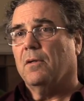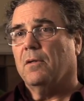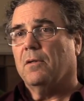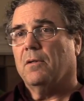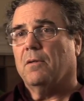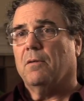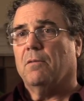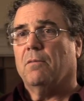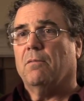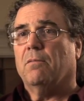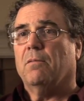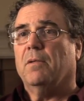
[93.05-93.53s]

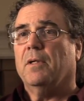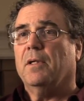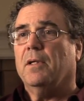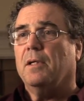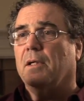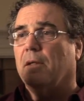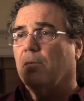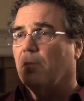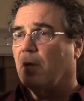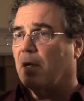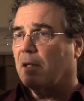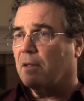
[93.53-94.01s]
to
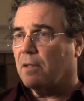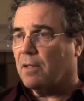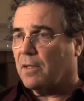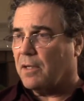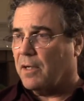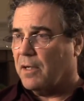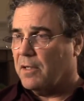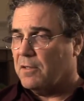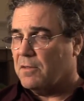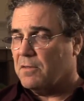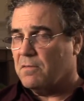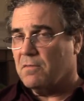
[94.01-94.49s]
really make the
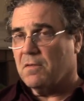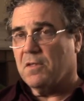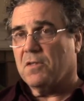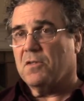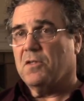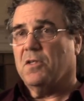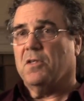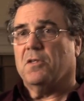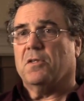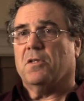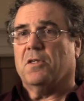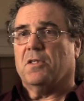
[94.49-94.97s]
kinds of
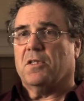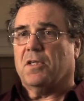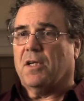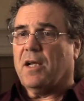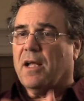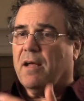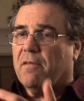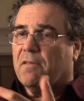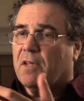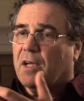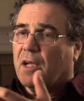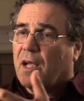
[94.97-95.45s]
decisions and
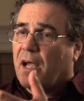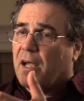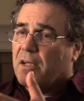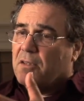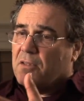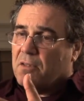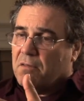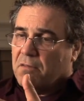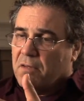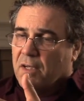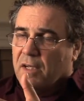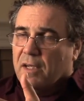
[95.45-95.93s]
have the
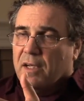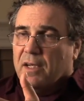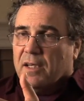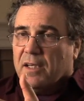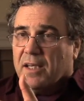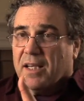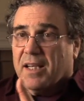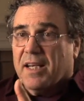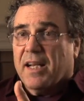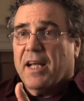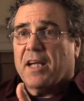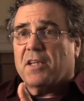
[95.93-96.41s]
kinds of
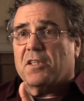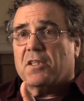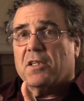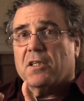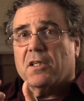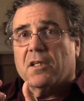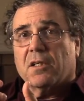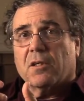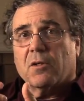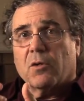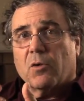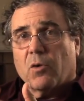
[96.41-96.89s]
connection
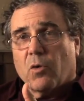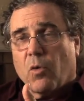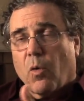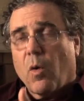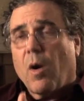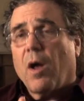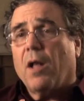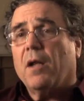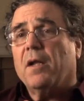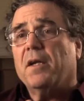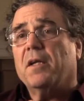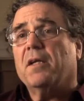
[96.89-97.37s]
and
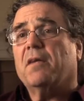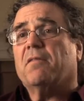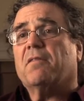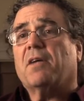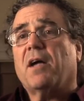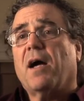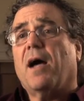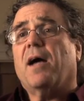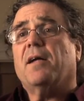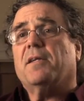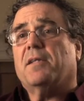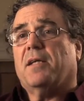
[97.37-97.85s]
quality of
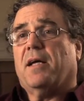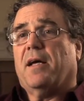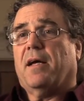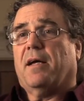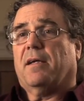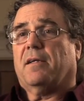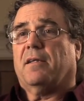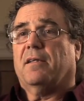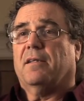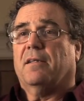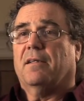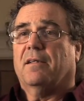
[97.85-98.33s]

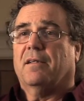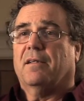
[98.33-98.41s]
contact